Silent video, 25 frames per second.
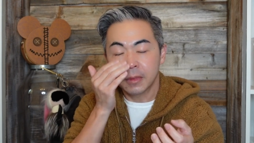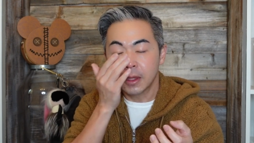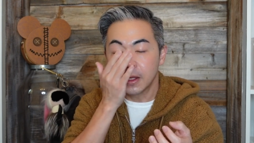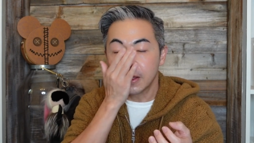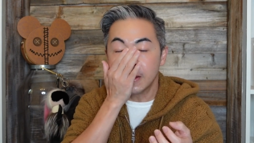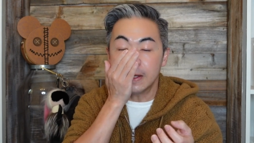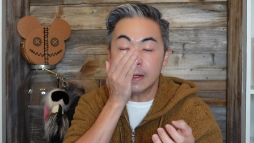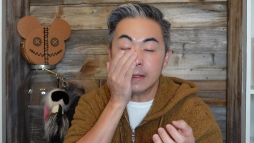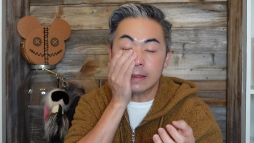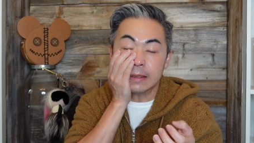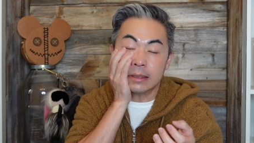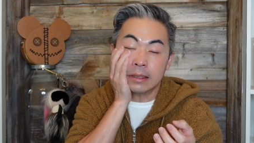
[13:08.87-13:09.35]

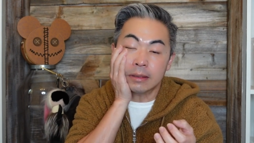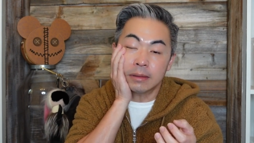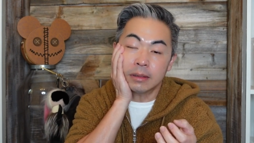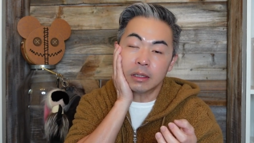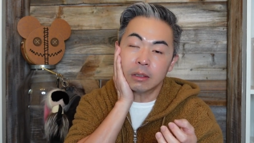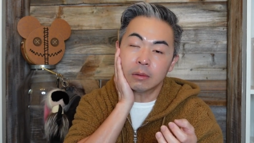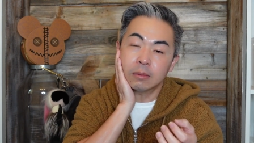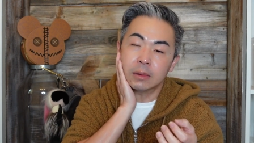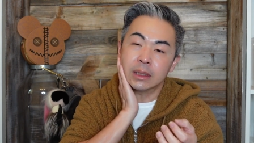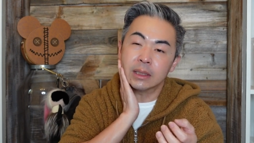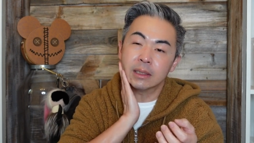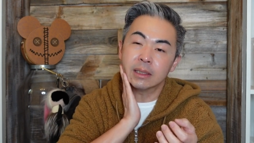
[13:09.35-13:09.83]
You know,
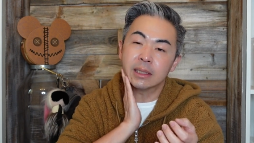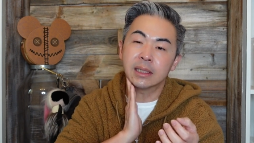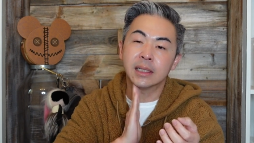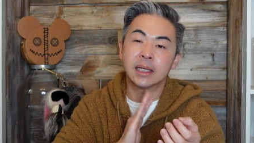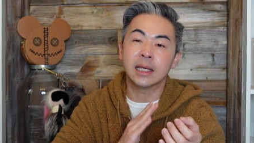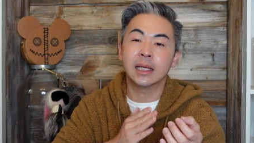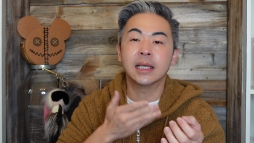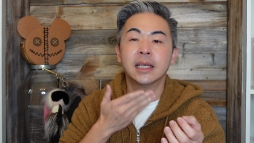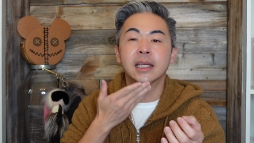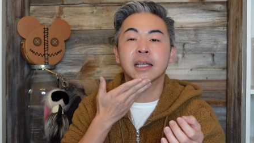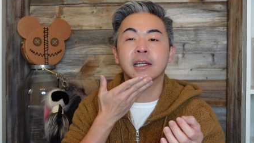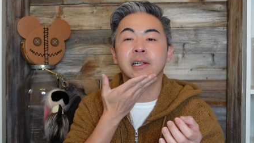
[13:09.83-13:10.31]
sometimes when a
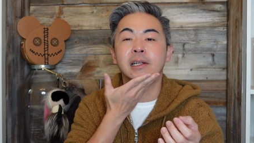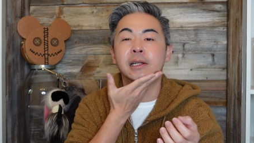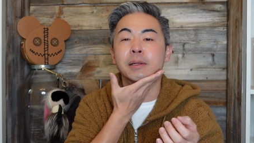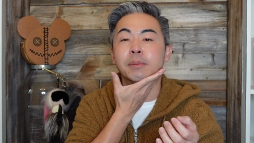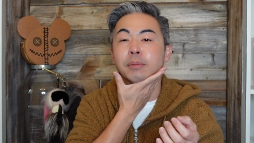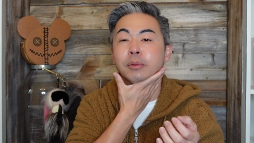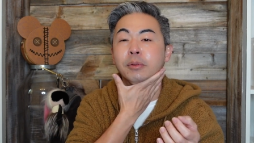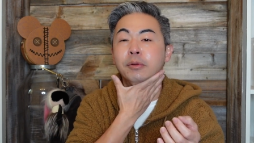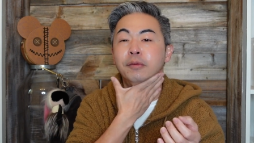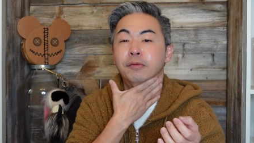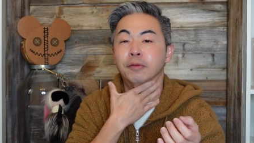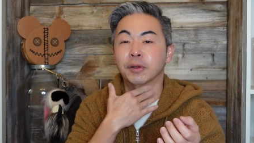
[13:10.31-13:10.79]
skincare, they
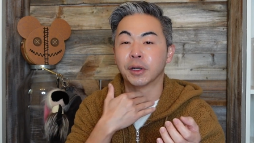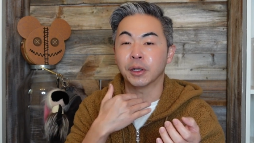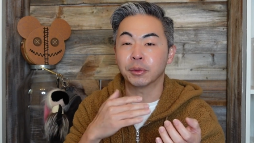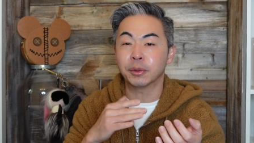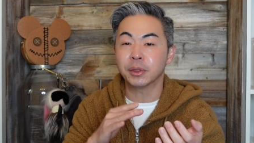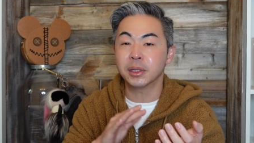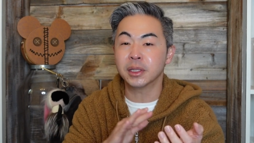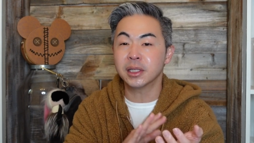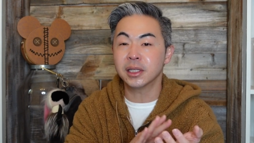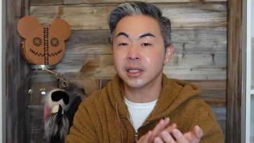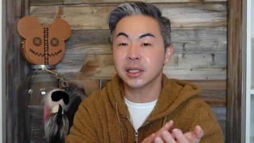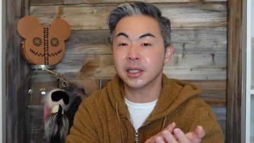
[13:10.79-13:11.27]
put
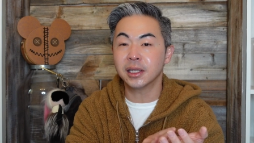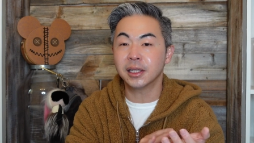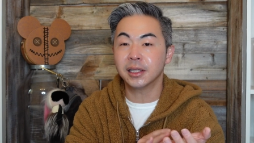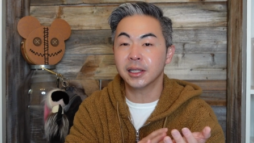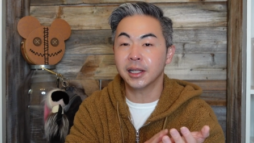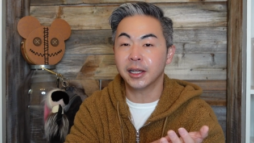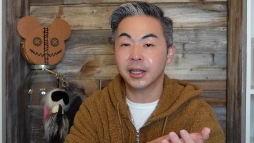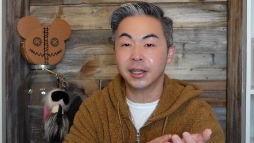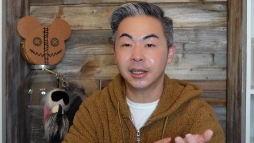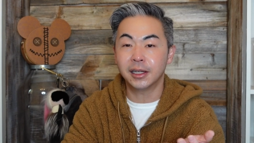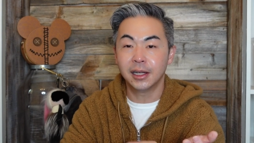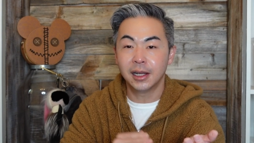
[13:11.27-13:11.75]
fragrances in
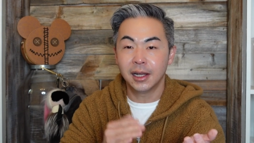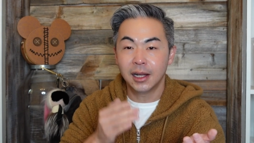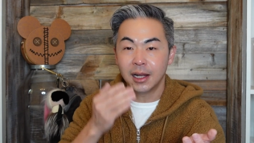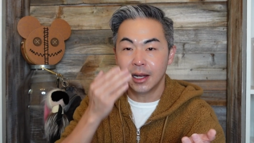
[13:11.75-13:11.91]
there,